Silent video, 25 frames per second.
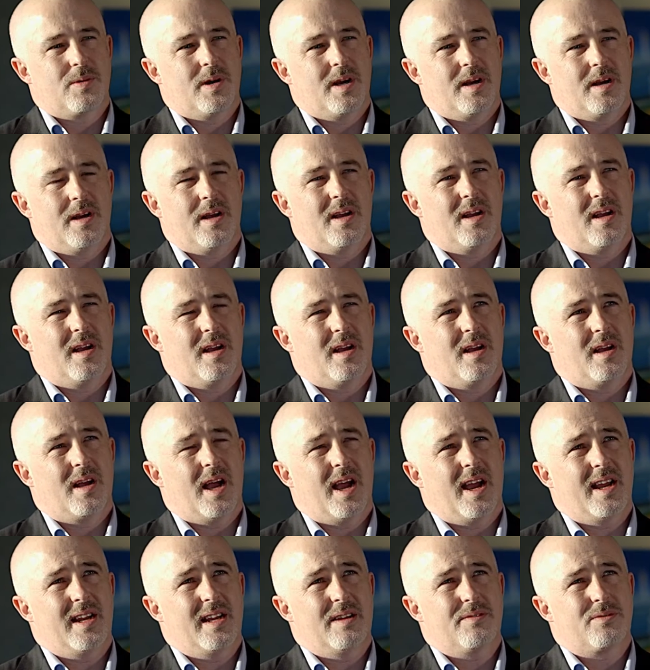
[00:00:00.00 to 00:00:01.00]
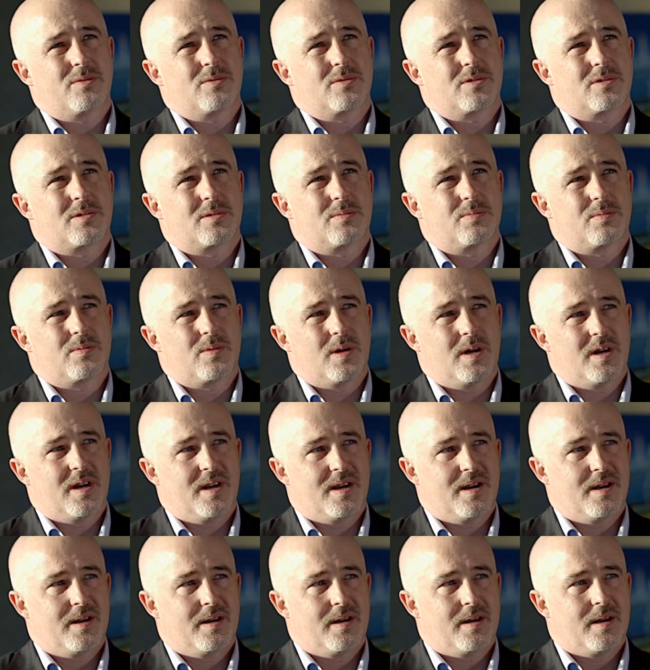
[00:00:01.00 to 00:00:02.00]
were...
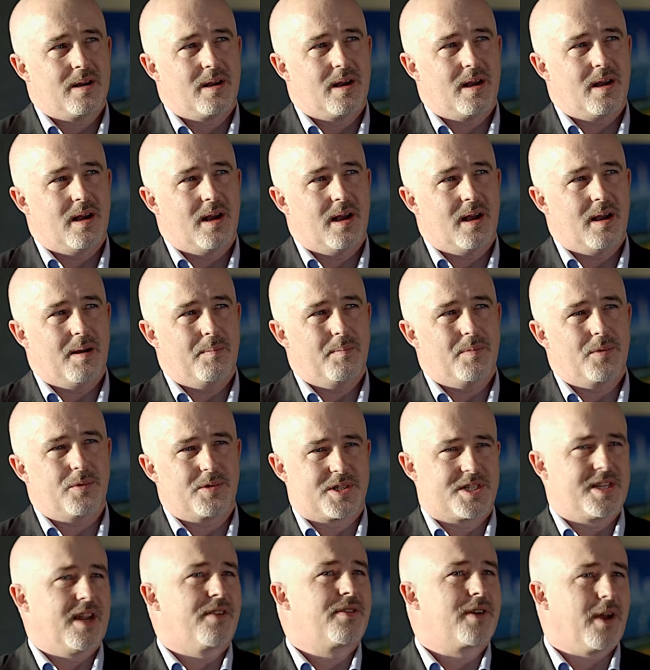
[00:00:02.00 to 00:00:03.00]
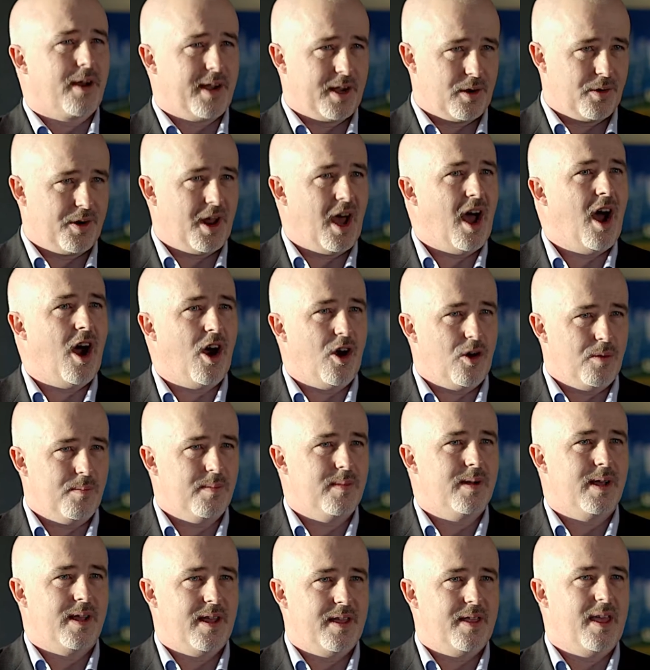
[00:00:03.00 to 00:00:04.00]
there was stuff going on at home
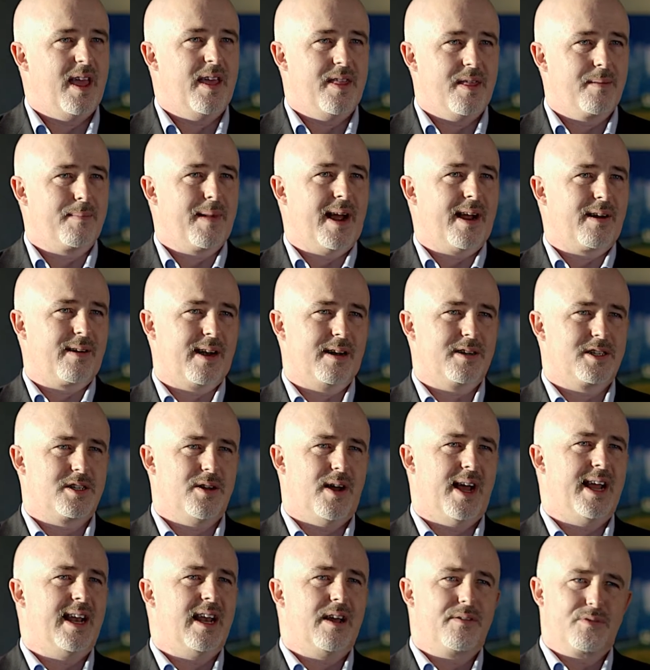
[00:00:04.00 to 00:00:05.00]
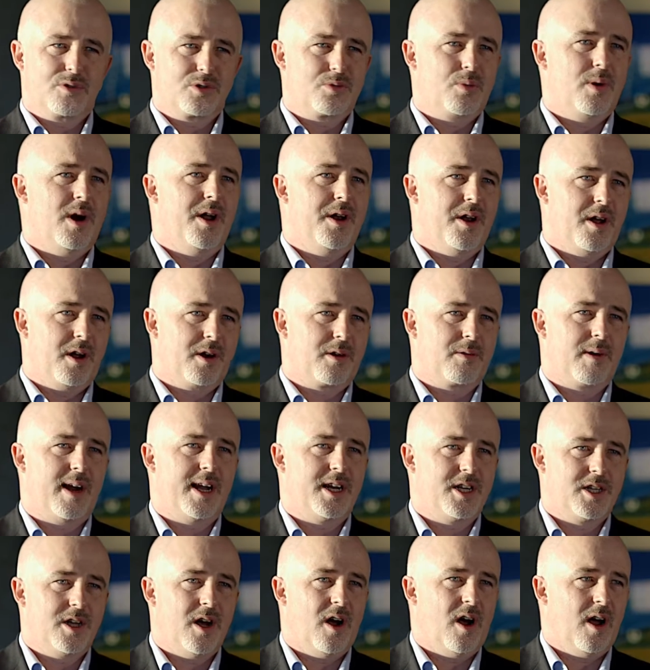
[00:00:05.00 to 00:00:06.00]
in the background, so A-levels weren't a
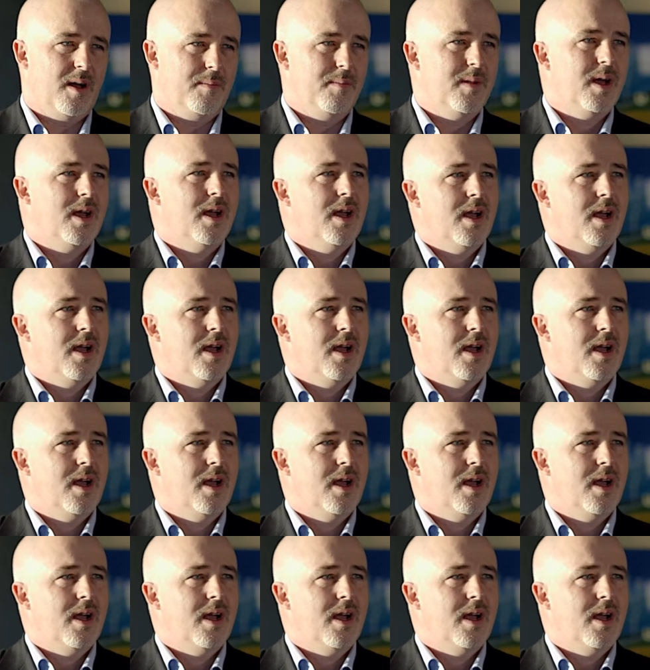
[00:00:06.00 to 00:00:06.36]
great time.